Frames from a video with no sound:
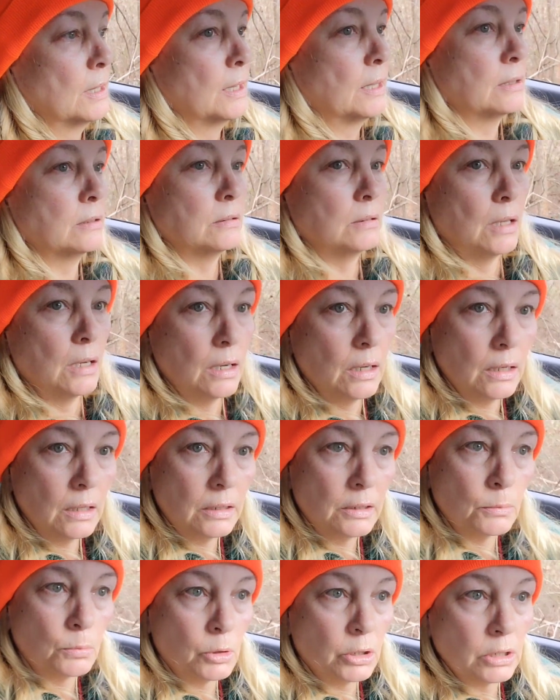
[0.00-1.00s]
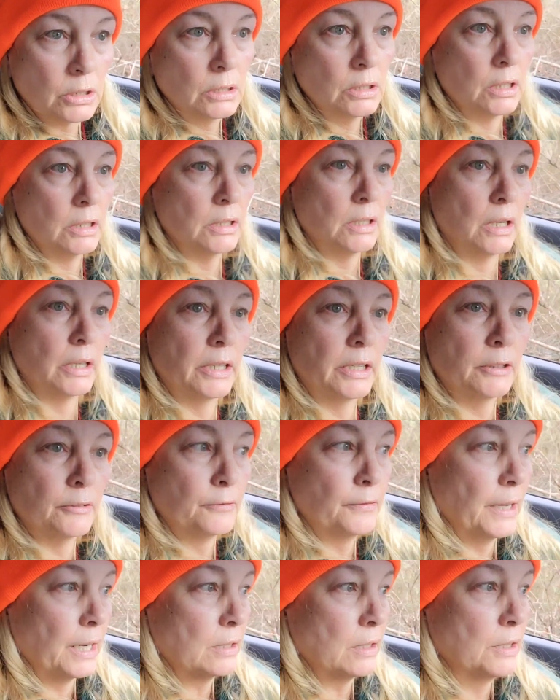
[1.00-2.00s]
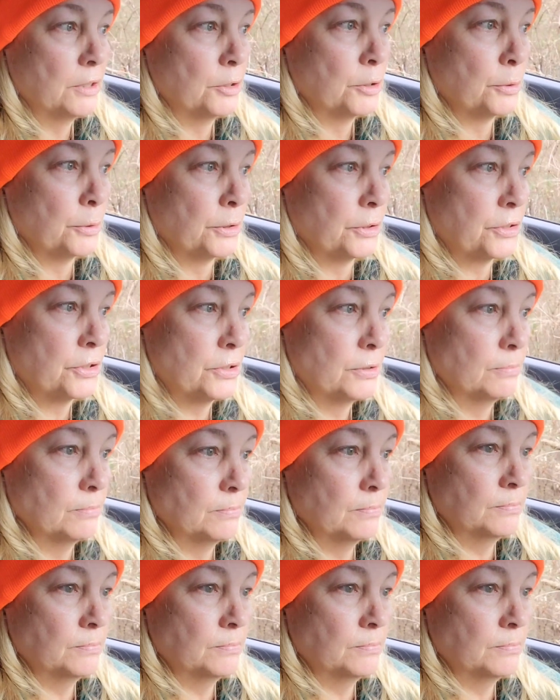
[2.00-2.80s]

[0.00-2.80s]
Had a lot of work done on it. In fact, I noticed